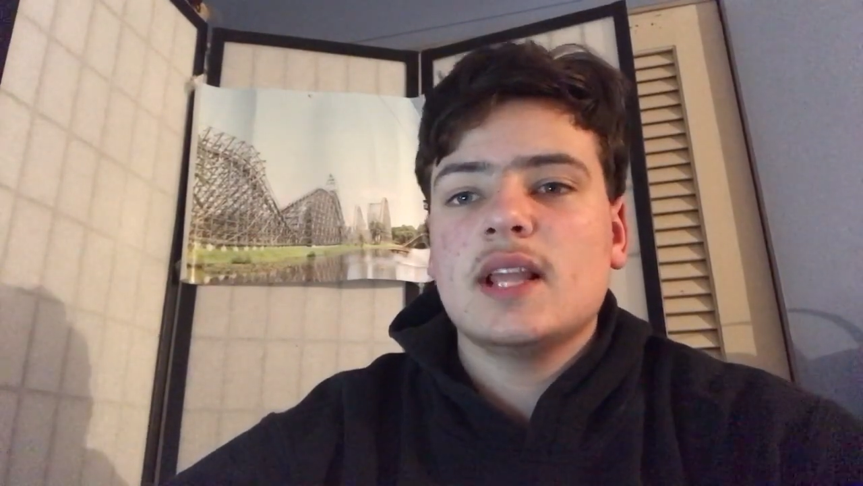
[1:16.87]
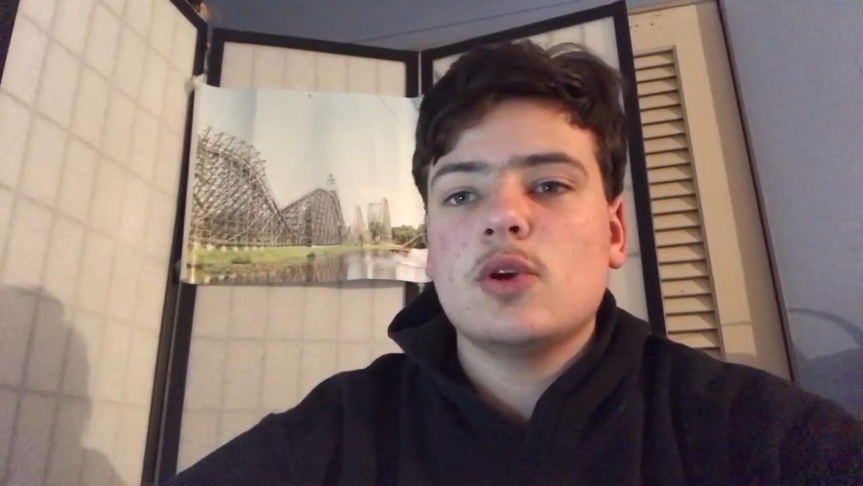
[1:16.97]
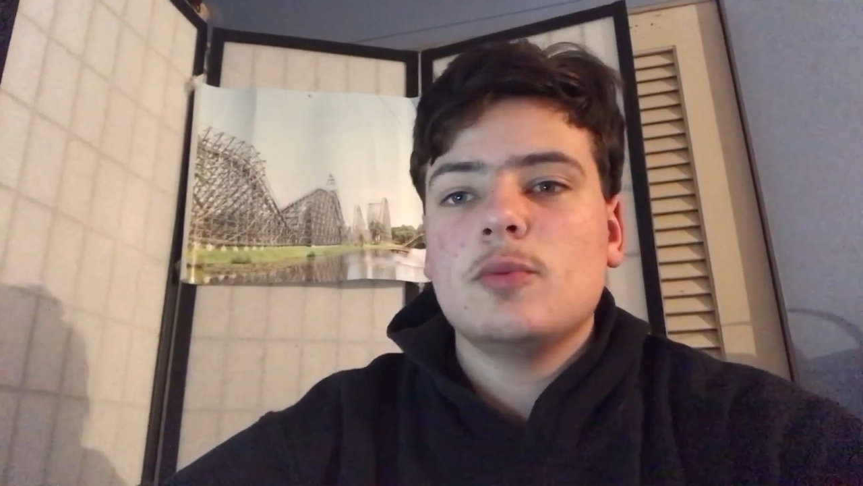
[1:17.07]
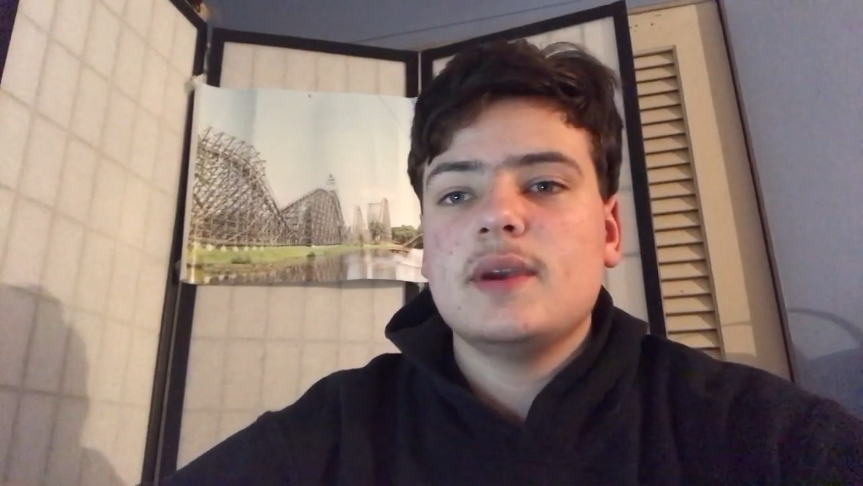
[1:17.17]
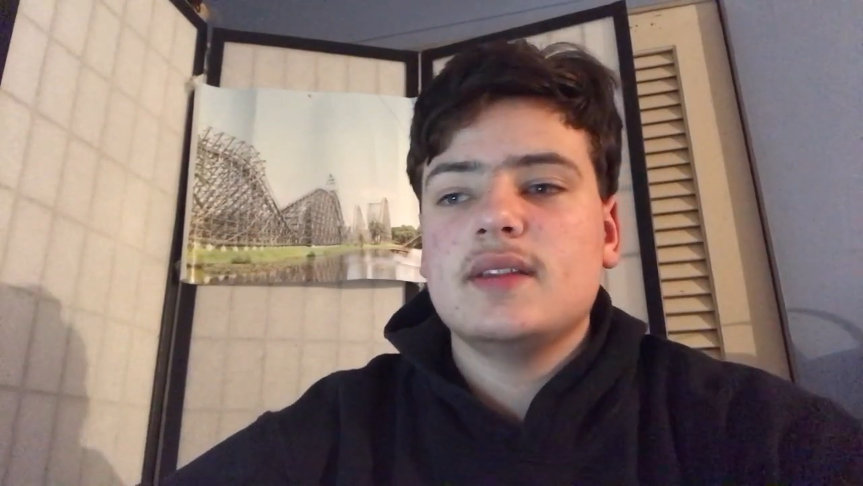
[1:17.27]

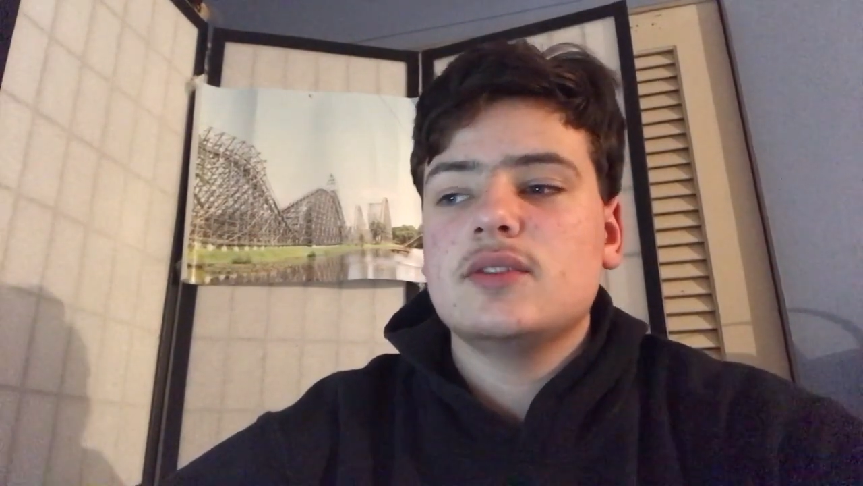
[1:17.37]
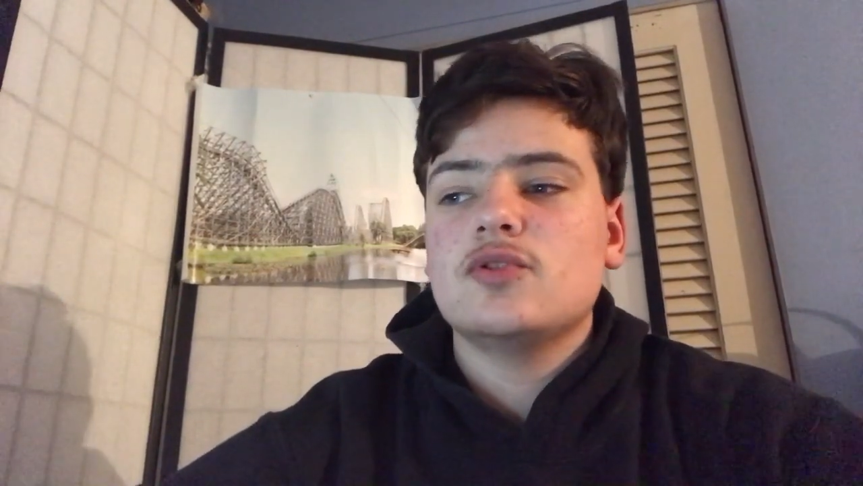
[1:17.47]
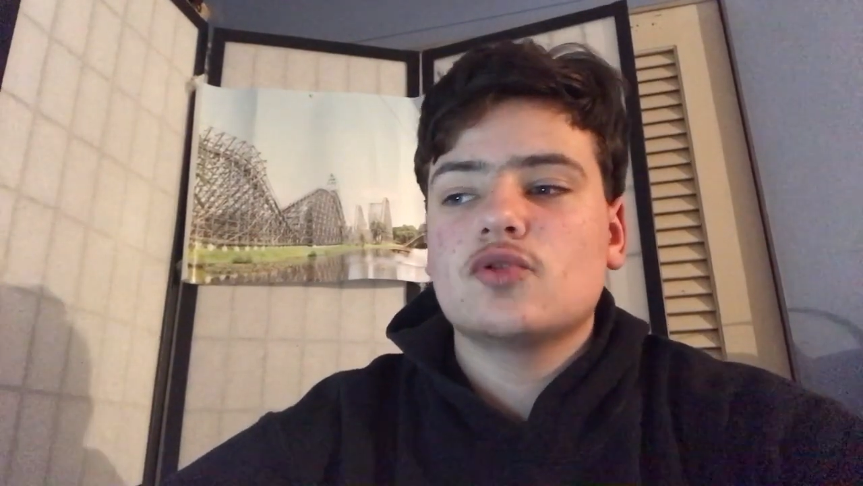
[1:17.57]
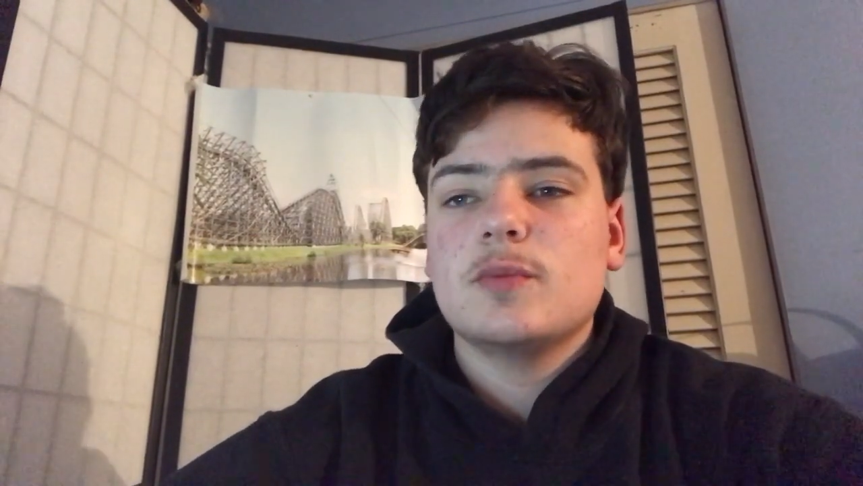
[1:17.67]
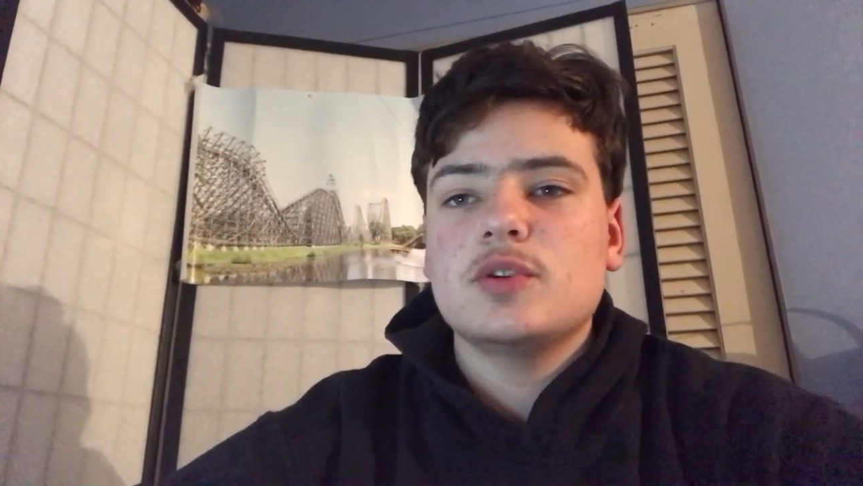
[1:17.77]
Link will be in the
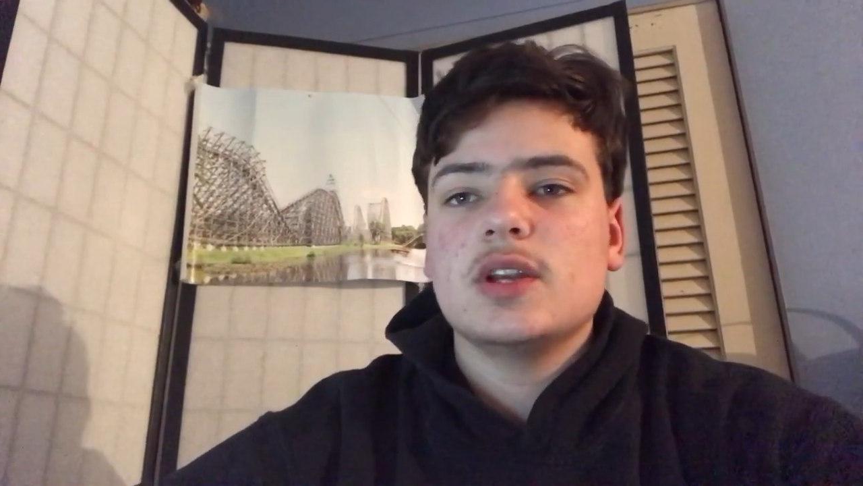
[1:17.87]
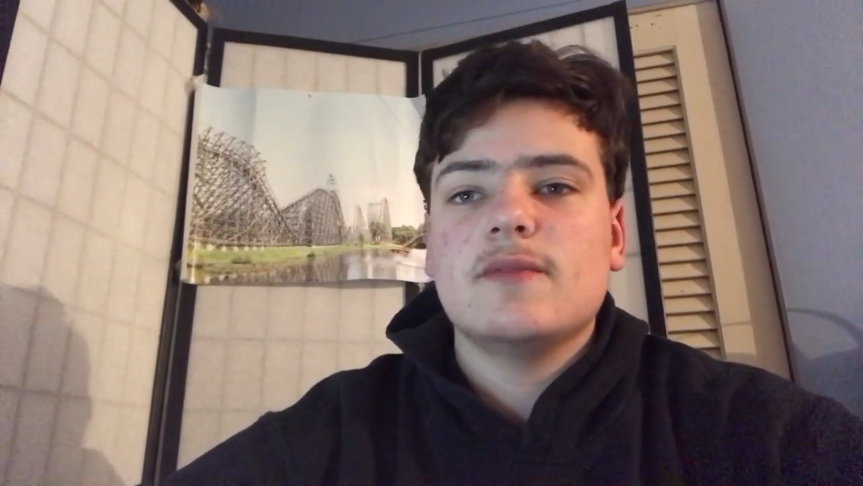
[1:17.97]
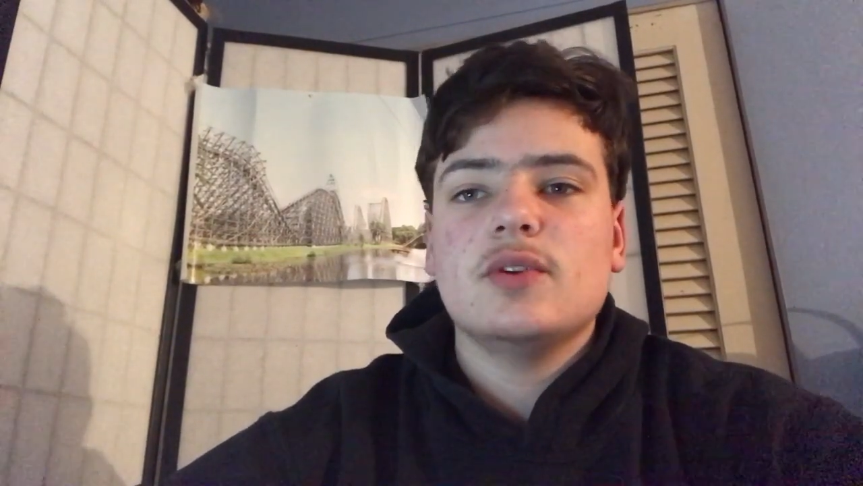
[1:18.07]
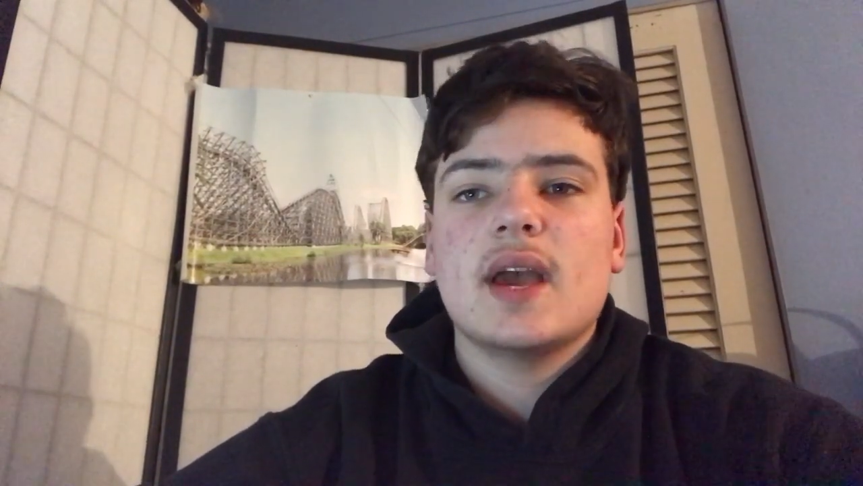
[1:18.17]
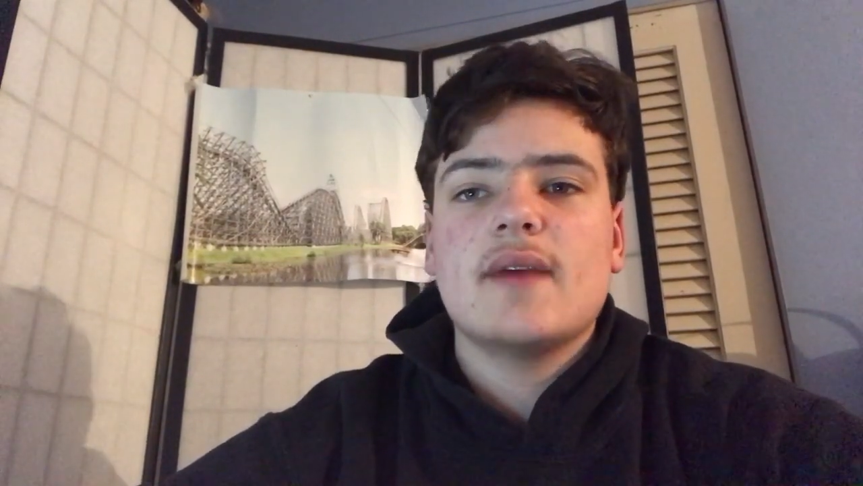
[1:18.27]
description
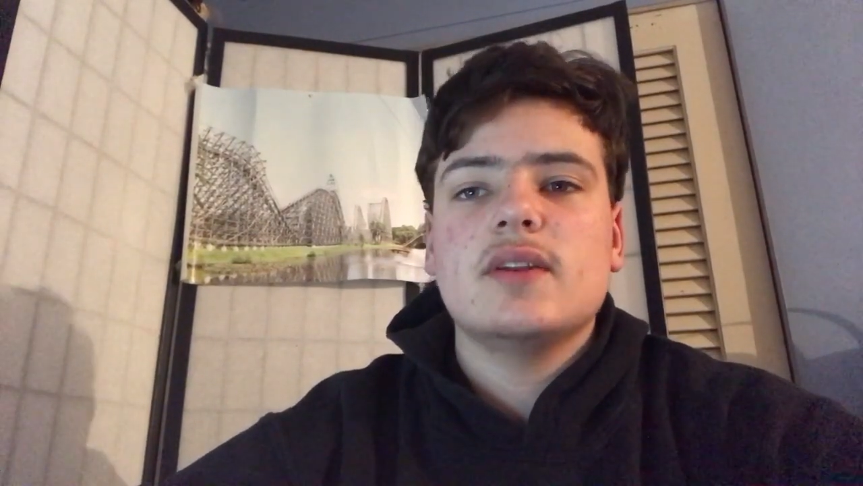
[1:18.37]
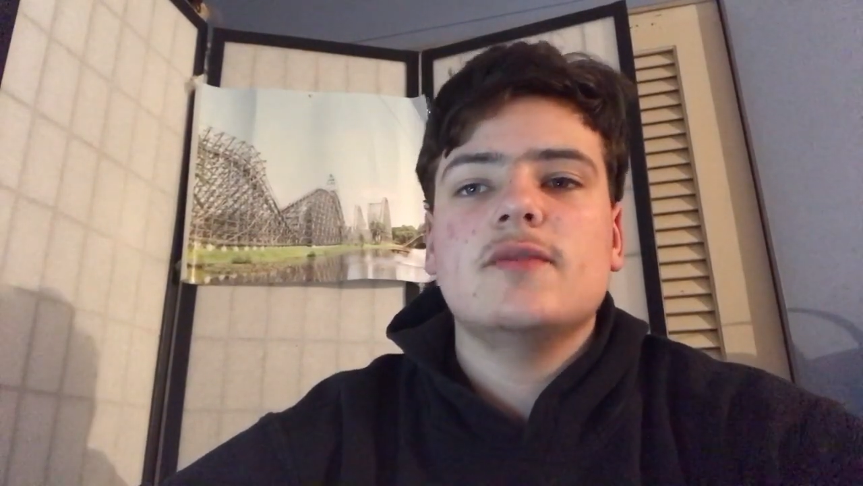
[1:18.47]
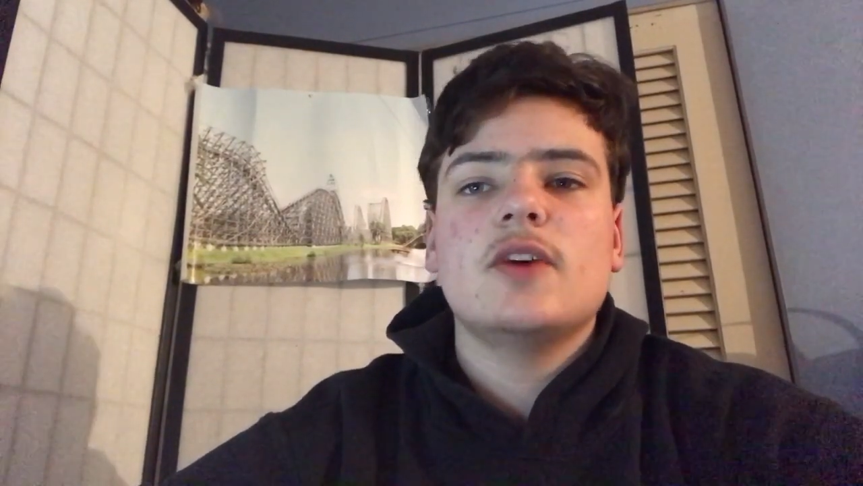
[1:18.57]
if you haven't